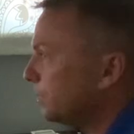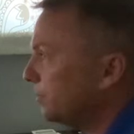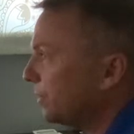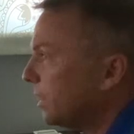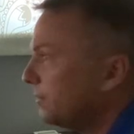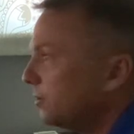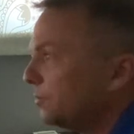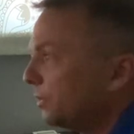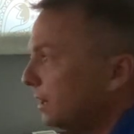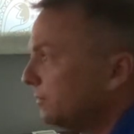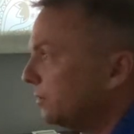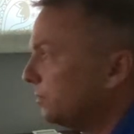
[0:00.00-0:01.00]
of Bravo,
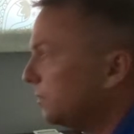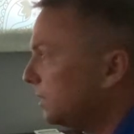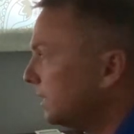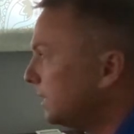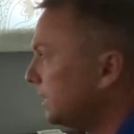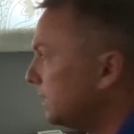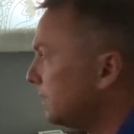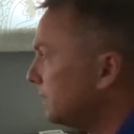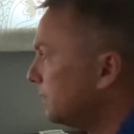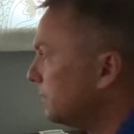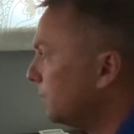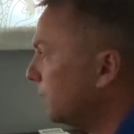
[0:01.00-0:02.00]
Bravo 1,
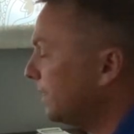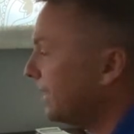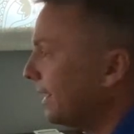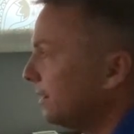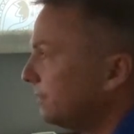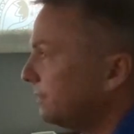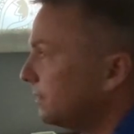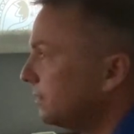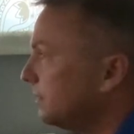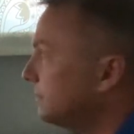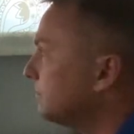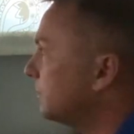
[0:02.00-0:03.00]
with
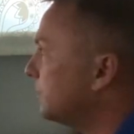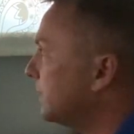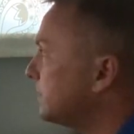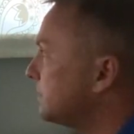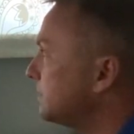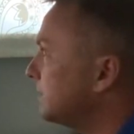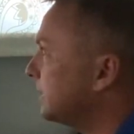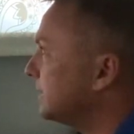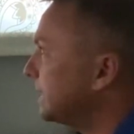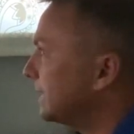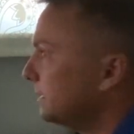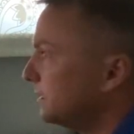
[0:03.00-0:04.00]
Alpha, request
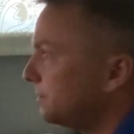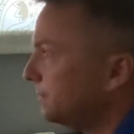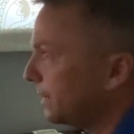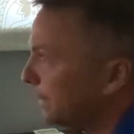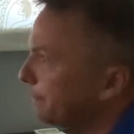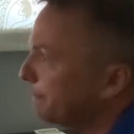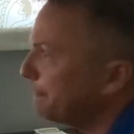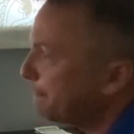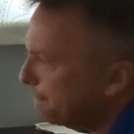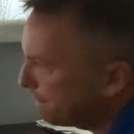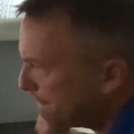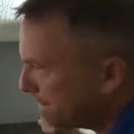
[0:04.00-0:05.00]
taxi to the run-up.
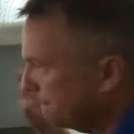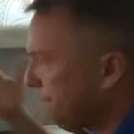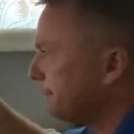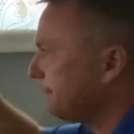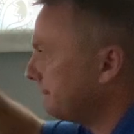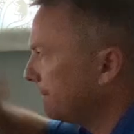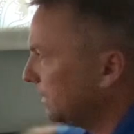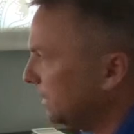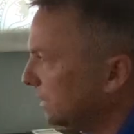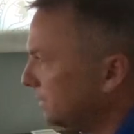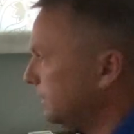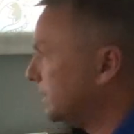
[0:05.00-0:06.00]
And they'll
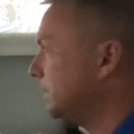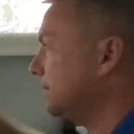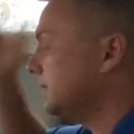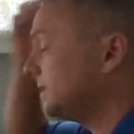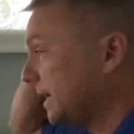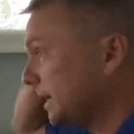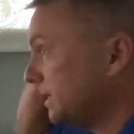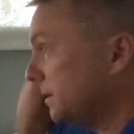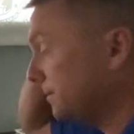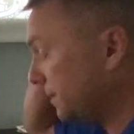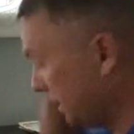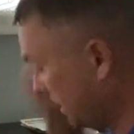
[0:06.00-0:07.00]
give you a clearance taxi to
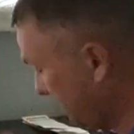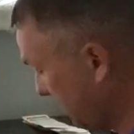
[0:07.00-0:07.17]
the run-up.